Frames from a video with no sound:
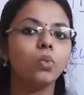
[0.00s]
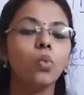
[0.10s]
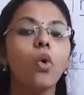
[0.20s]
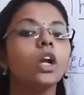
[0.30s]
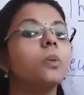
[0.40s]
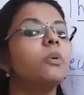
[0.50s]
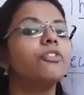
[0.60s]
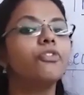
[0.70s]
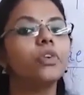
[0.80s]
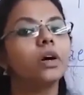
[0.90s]
won't be
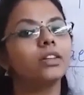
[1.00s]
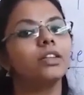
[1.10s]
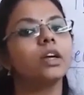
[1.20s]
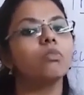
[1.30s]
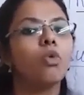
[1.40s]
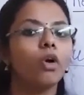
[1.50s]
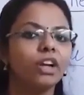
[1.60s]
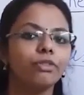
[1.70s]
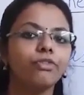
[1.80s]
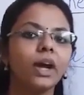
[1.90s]
further
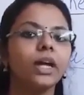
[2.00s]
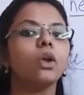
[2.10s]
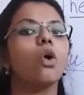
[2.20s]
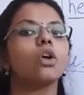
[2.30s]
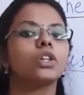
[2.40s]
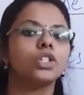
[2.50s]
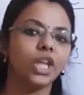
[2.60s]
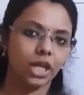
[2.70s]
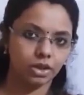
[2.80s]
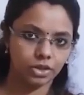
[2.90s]
modified or
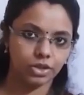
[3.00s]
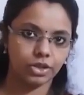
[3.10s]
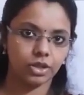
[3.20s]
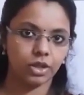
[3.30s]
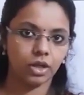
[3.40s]
changed,